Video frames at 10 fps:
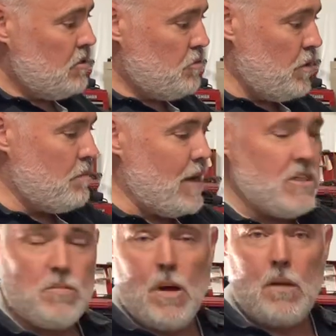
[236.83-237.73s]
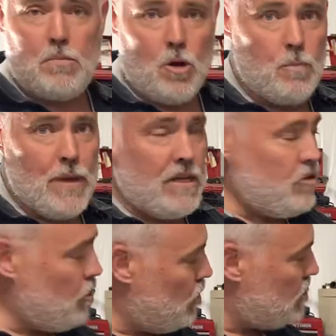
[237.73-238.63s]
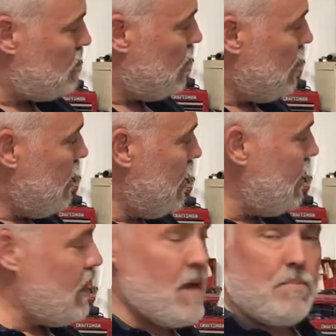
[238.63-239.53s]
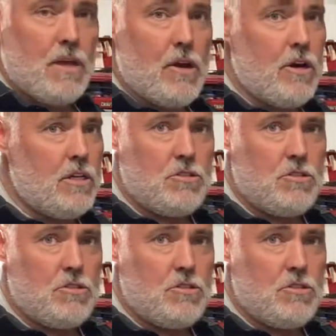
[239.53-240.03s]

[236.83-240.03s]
with my small propane torch, heating up the areas.